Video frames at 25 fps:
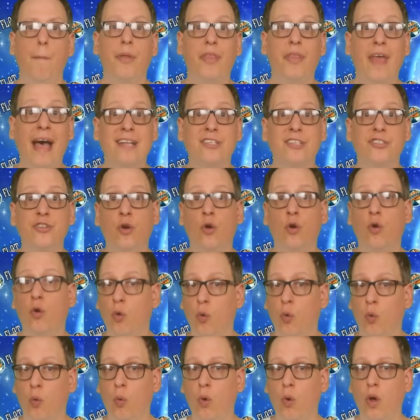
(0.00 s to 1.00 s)
But that's not
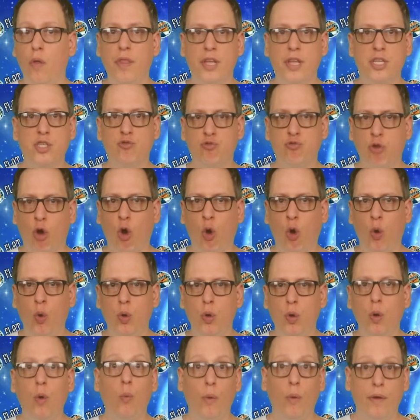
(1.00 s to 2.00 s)
all that's
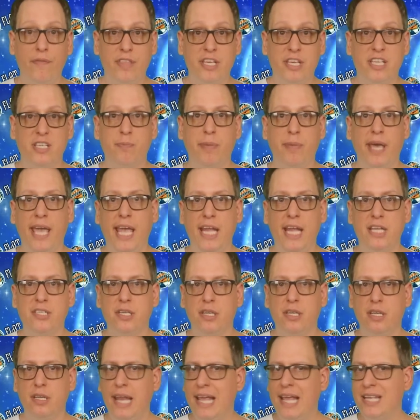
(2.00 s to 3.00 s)
wrong with this page.